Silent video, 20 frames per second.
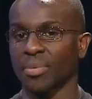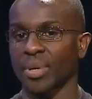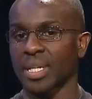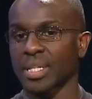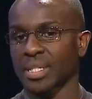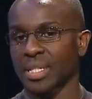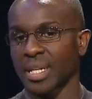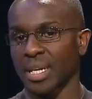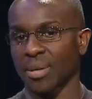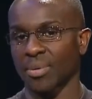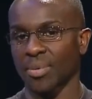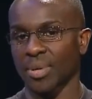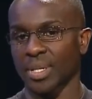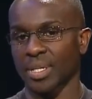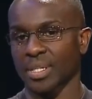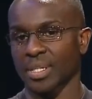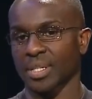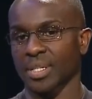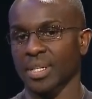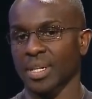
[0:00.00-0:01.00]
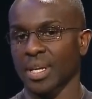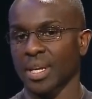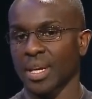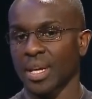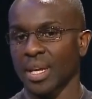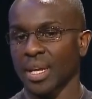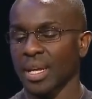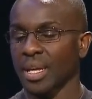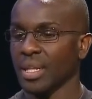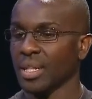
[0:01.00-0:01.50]
Wednesday was
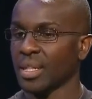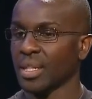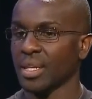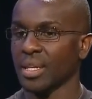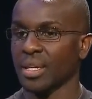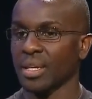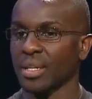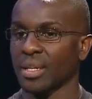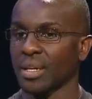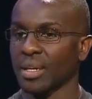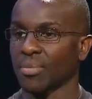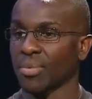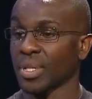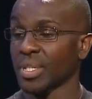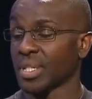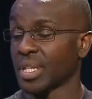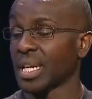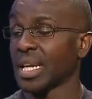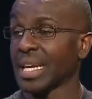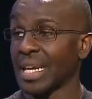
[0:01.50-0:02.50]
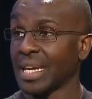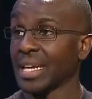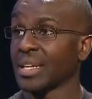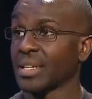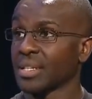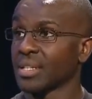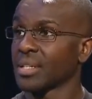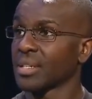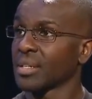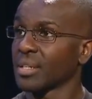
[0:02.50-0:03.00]
the Wednesday
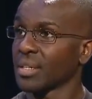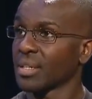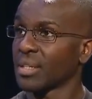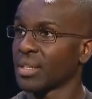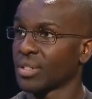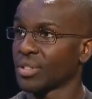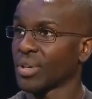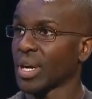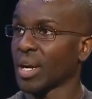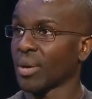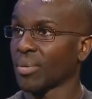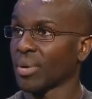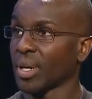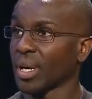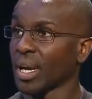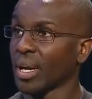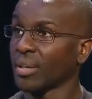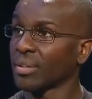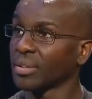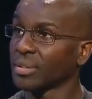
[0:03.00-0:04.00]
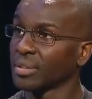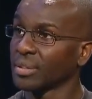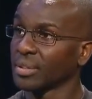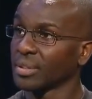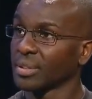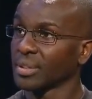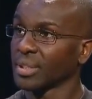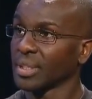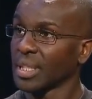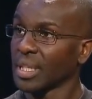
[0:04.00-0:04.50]
is the track workout.
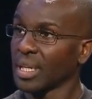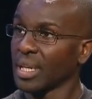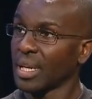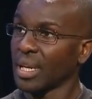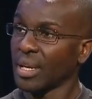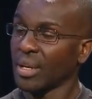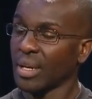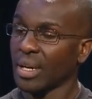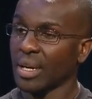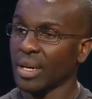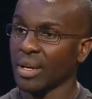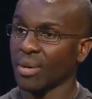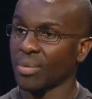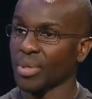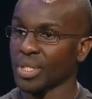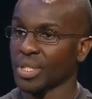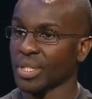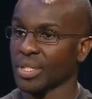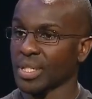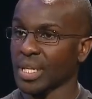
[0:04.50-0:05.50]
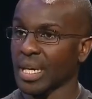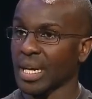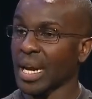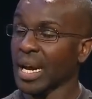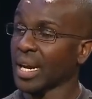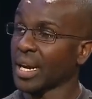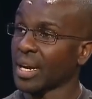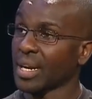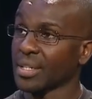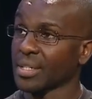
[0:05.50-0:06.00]
Uh, which is at
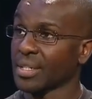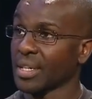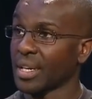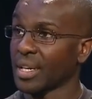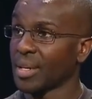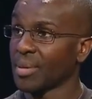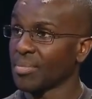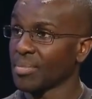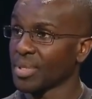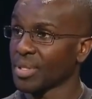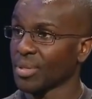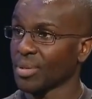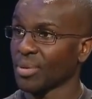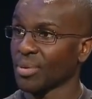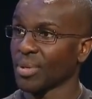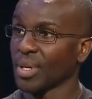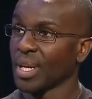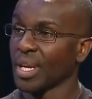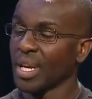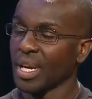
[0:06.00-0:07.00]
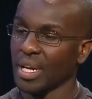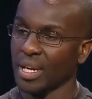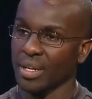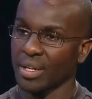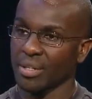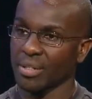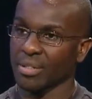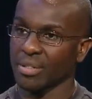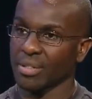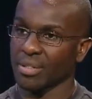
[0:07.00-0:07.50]
Icahn Stadium. So it
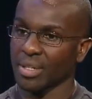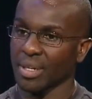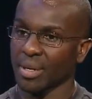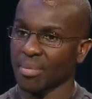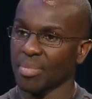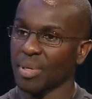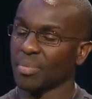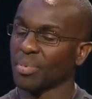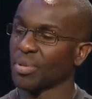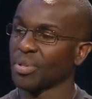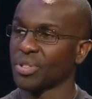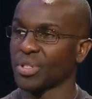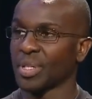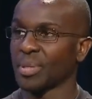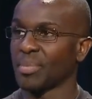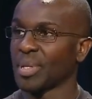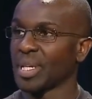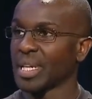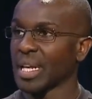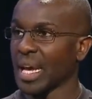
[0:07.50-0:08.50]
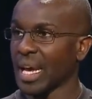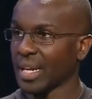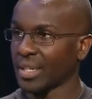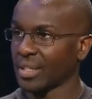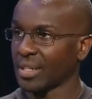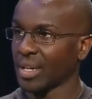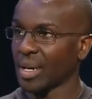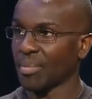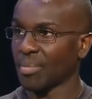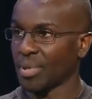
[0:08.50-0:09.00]
uh, people usually meet at
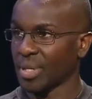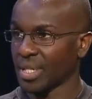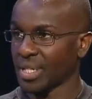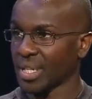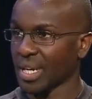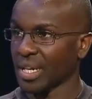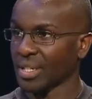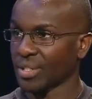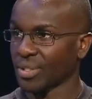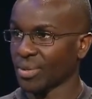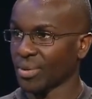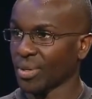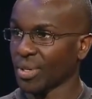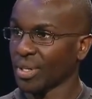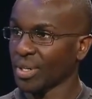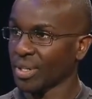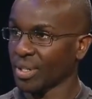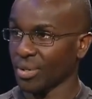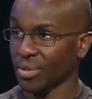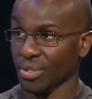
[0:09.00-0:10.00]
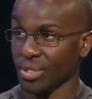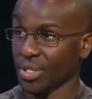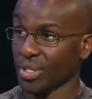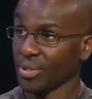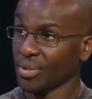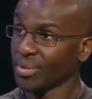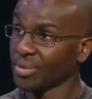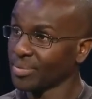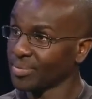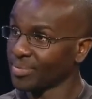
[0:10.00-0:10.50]
the Upper East Side store close to you.